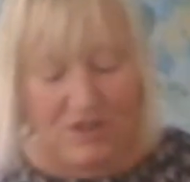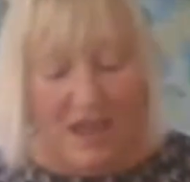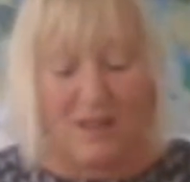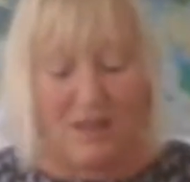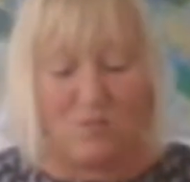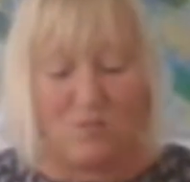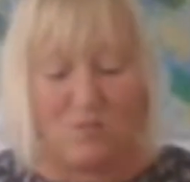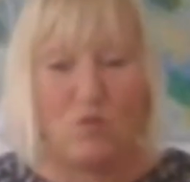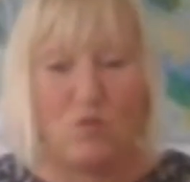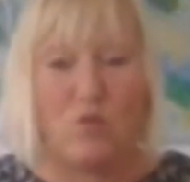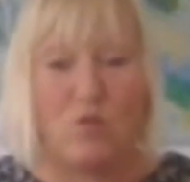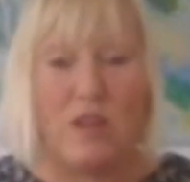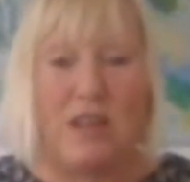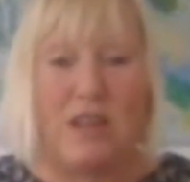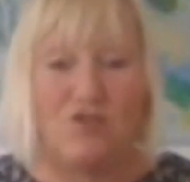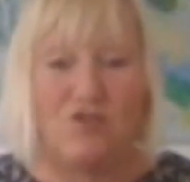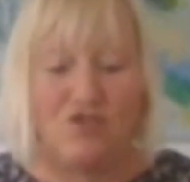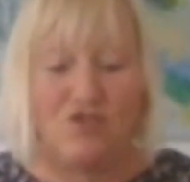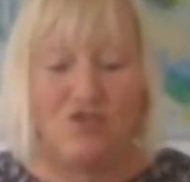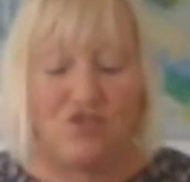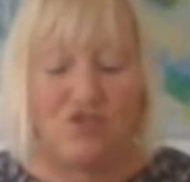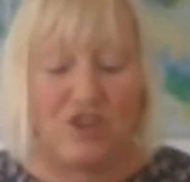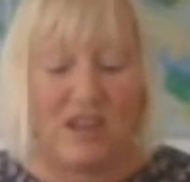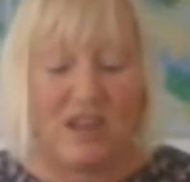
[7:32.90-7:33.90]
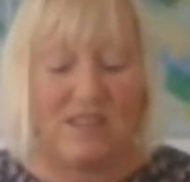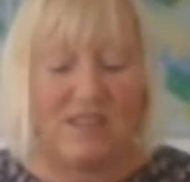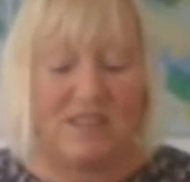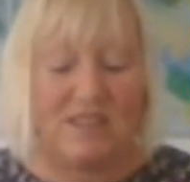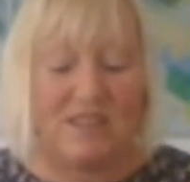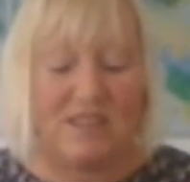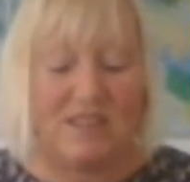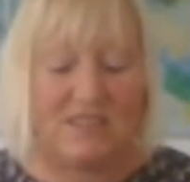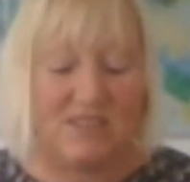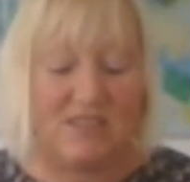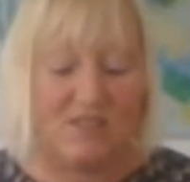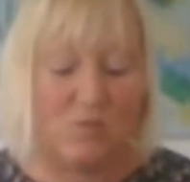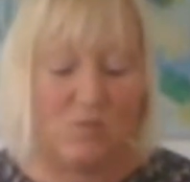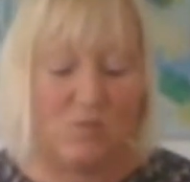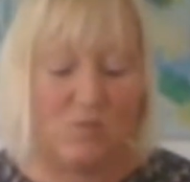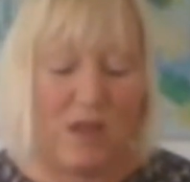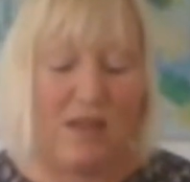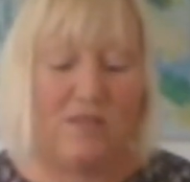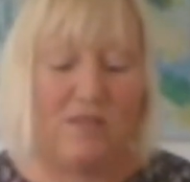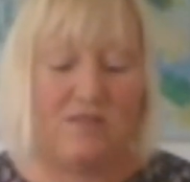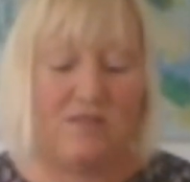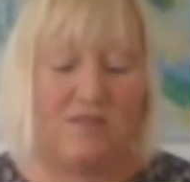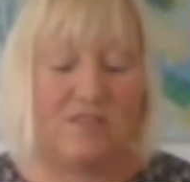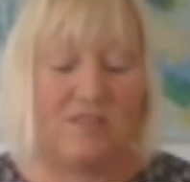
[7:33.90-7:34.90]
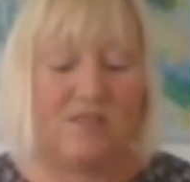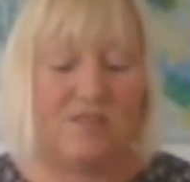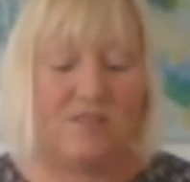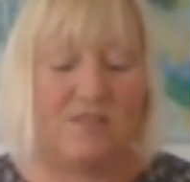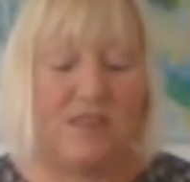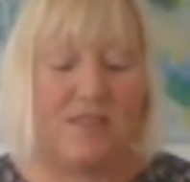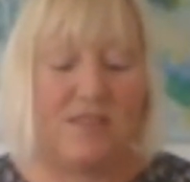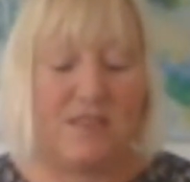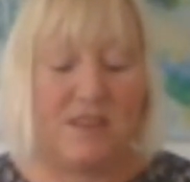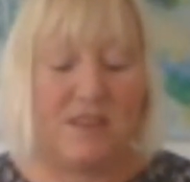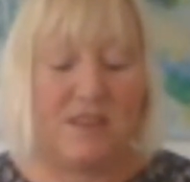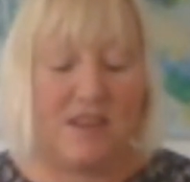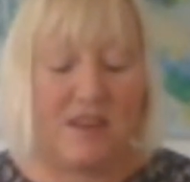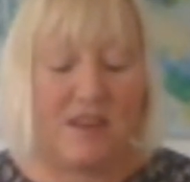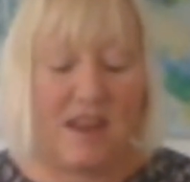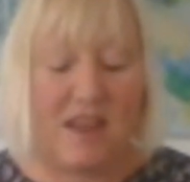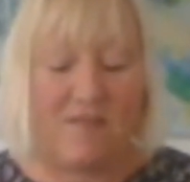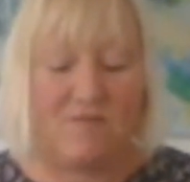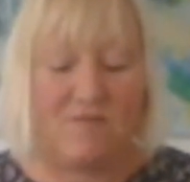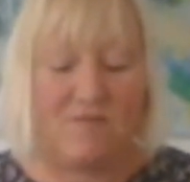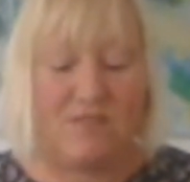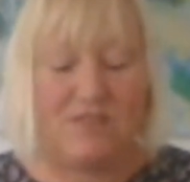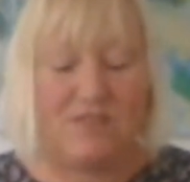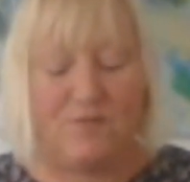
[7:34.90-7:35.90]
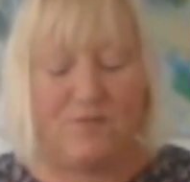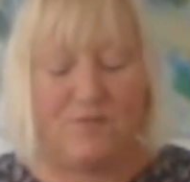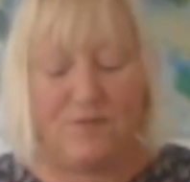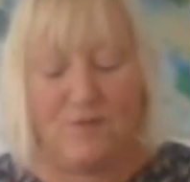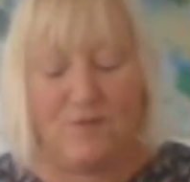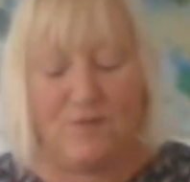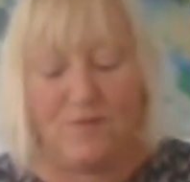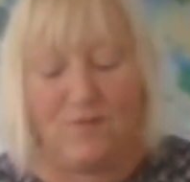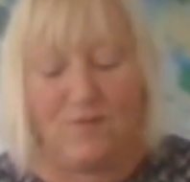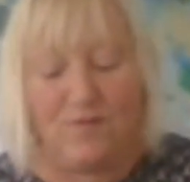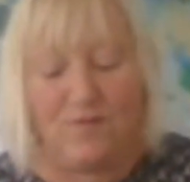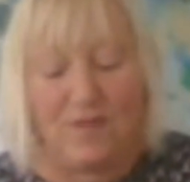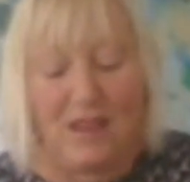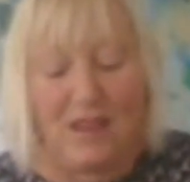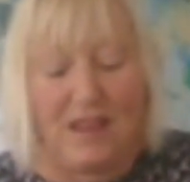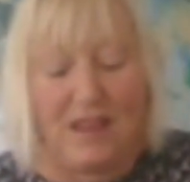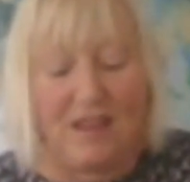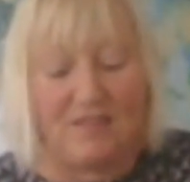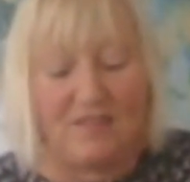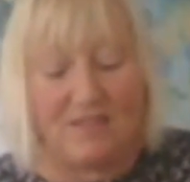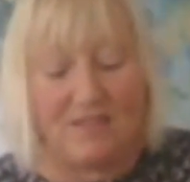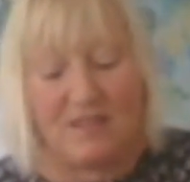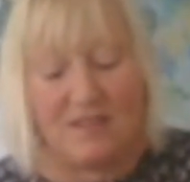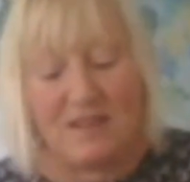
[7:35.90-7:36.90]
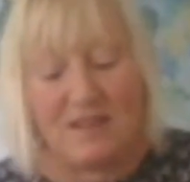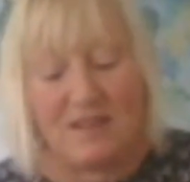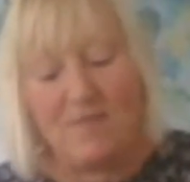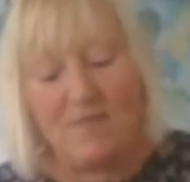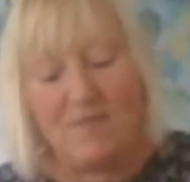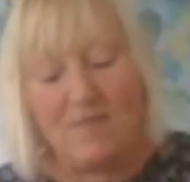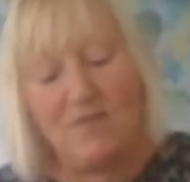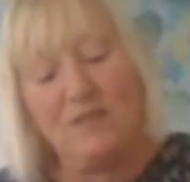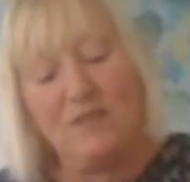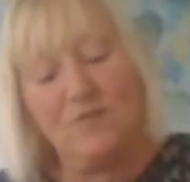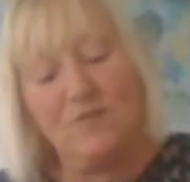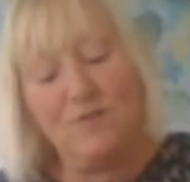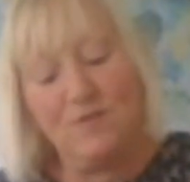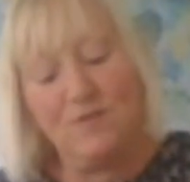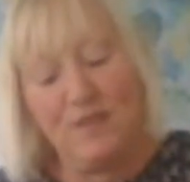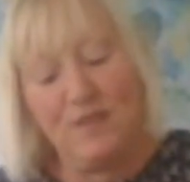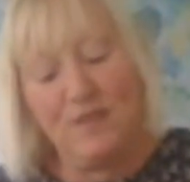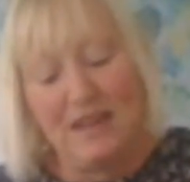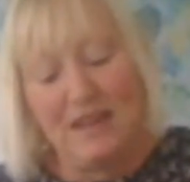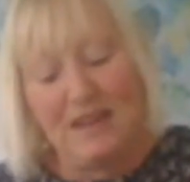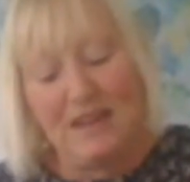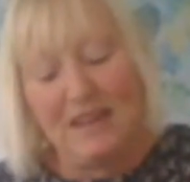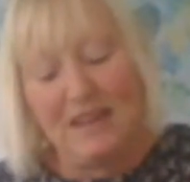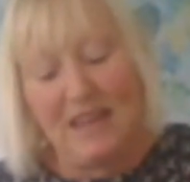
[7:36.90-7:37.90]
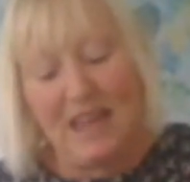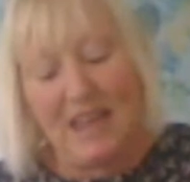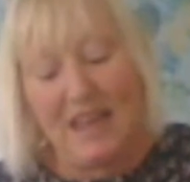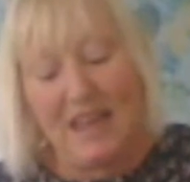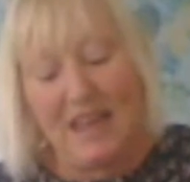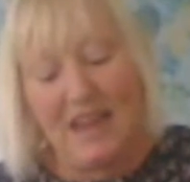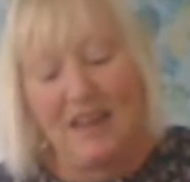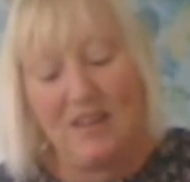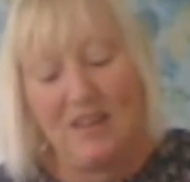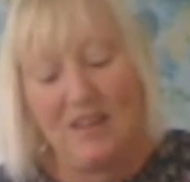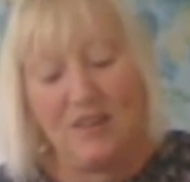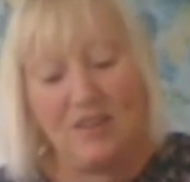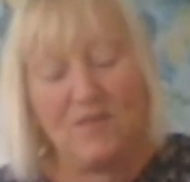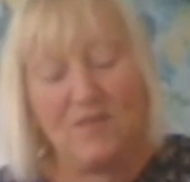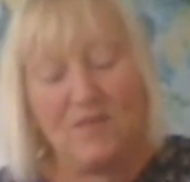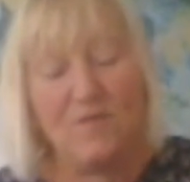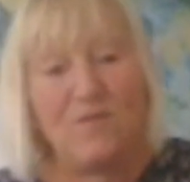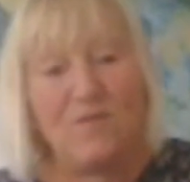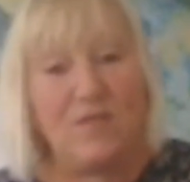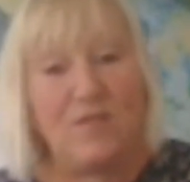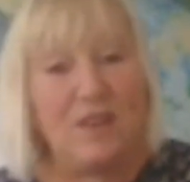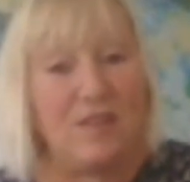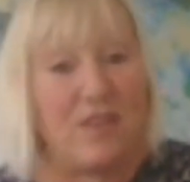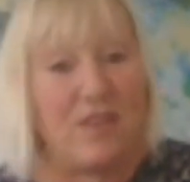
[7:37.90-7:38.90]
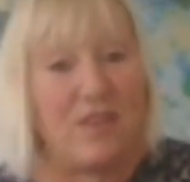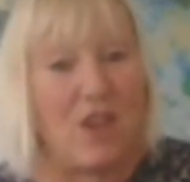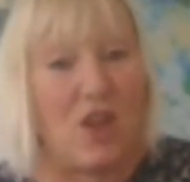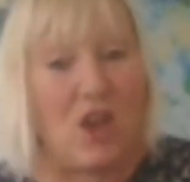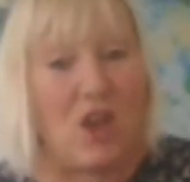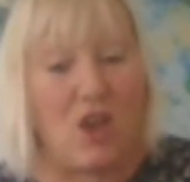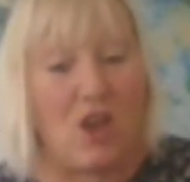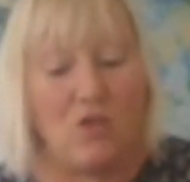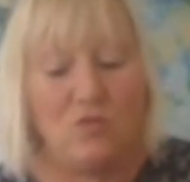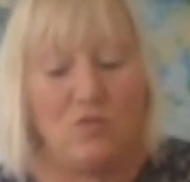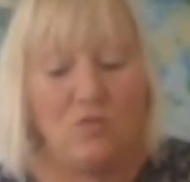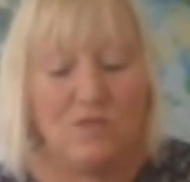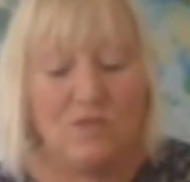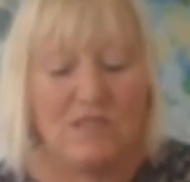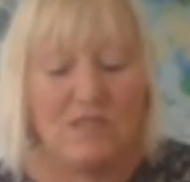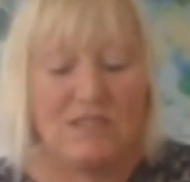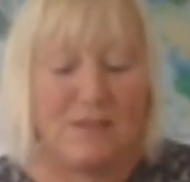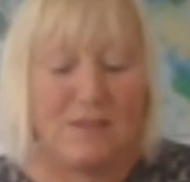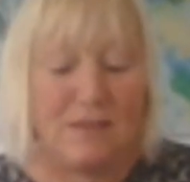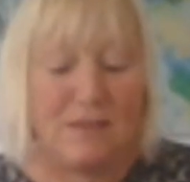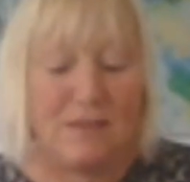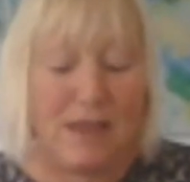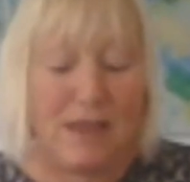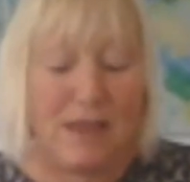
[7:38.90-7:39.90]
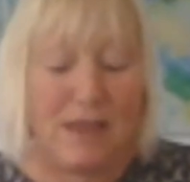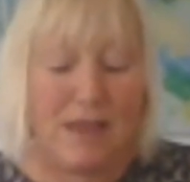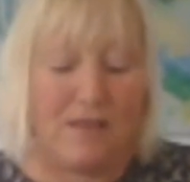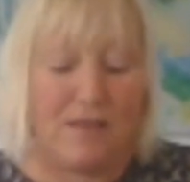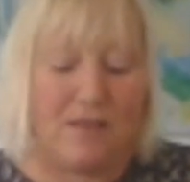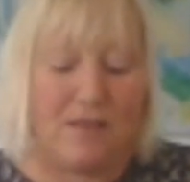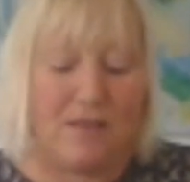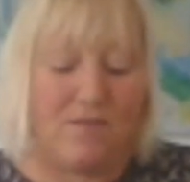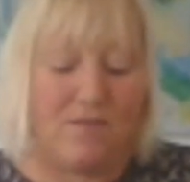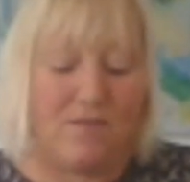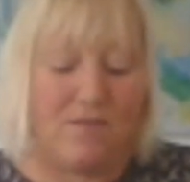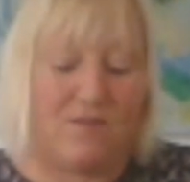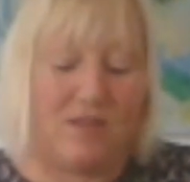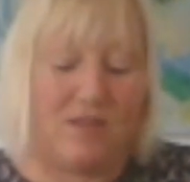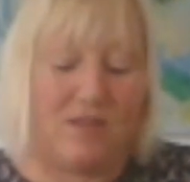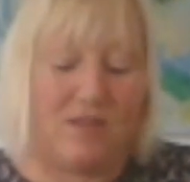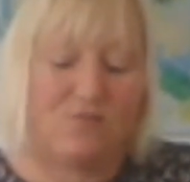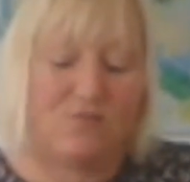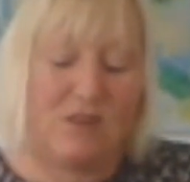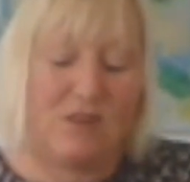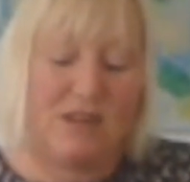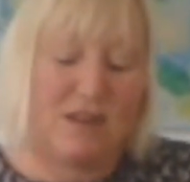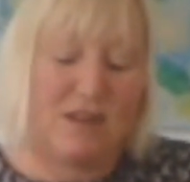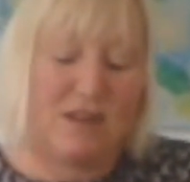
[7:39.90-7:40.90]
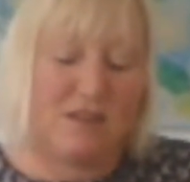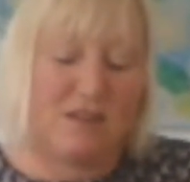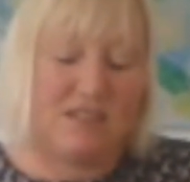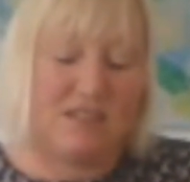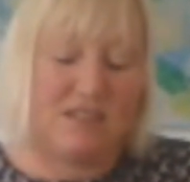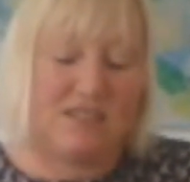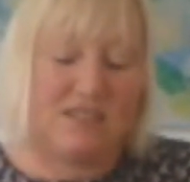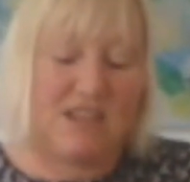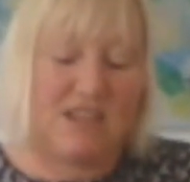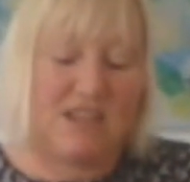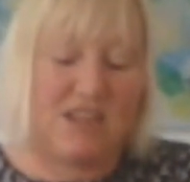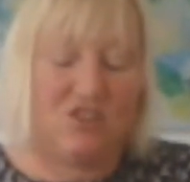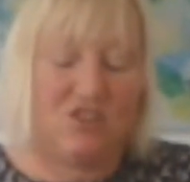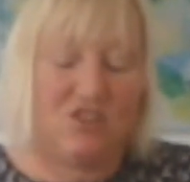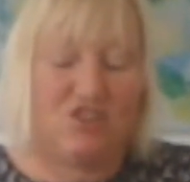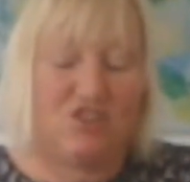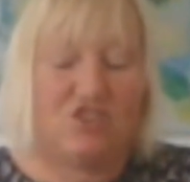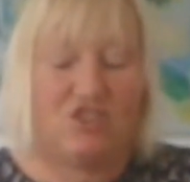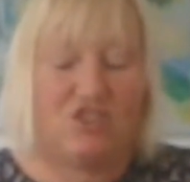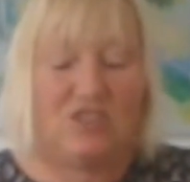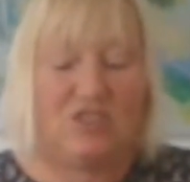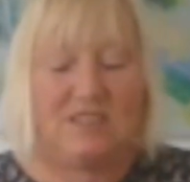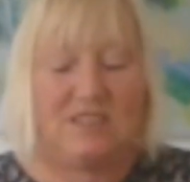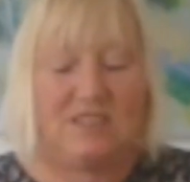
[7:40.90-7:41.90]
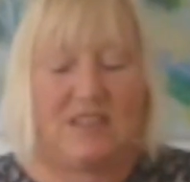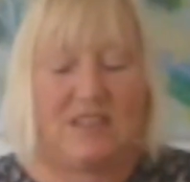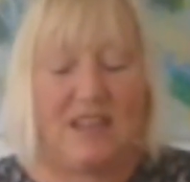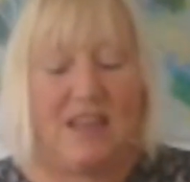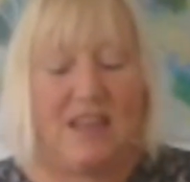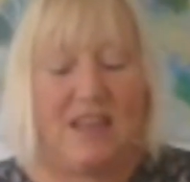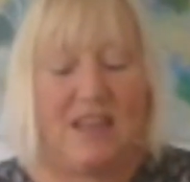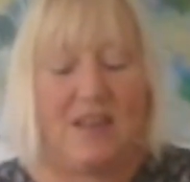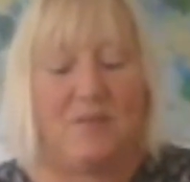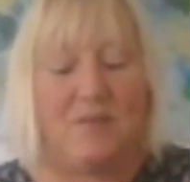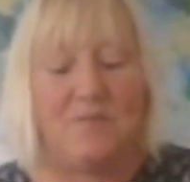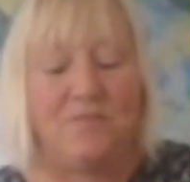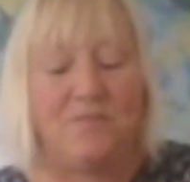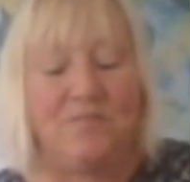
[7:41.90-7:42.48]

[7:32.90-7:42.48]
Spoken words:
add more interest as well. So then they're going to have different feels. So you can have a little feel again. You can feel that oats in there. That feels really nice textures there.